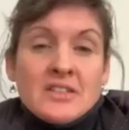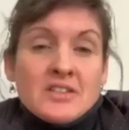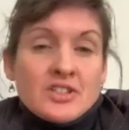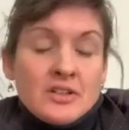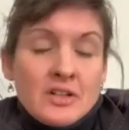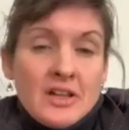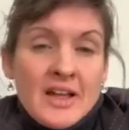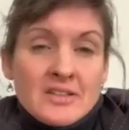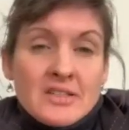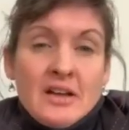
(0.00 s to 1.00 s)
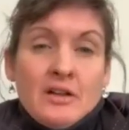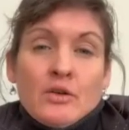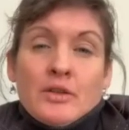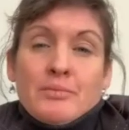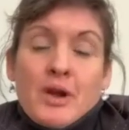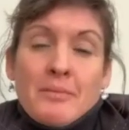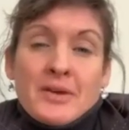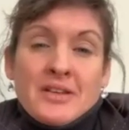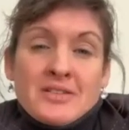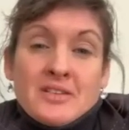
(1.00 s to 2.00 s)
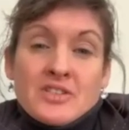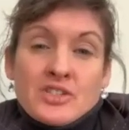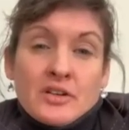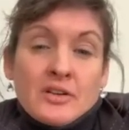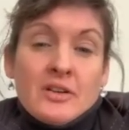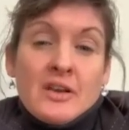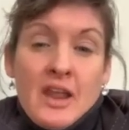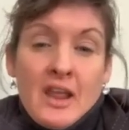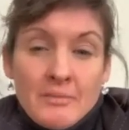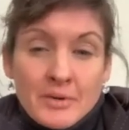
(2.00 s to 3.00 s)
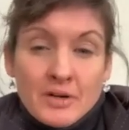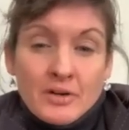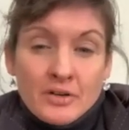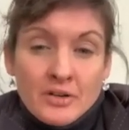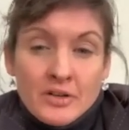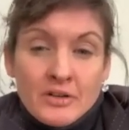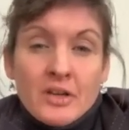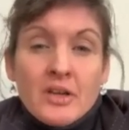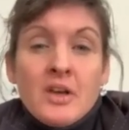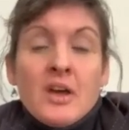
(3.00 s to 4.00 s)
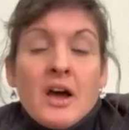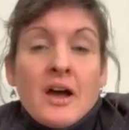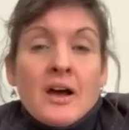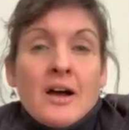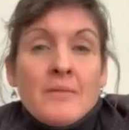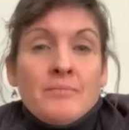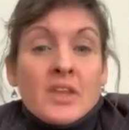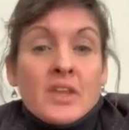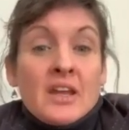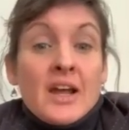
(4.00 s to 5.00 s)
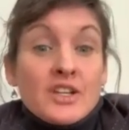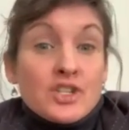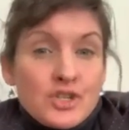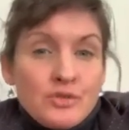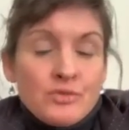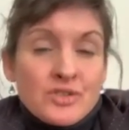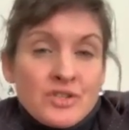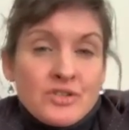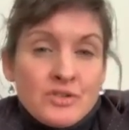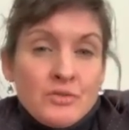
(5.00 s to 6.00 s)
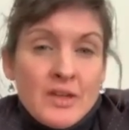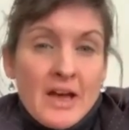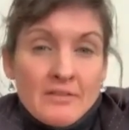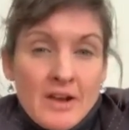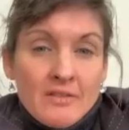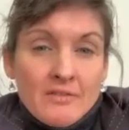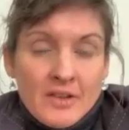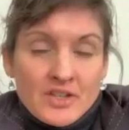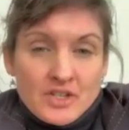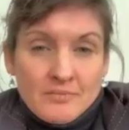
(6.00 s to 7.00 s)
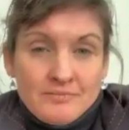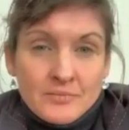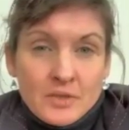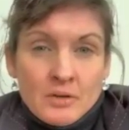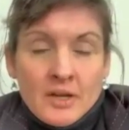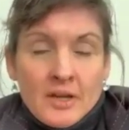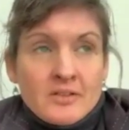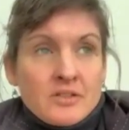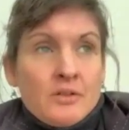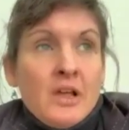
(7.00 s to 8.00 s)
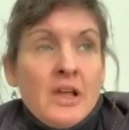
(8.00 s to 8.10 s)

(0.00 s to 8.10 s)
a certain clientele or the property is in a certain neighborhood, can I choose to do that renovation? Okay. So,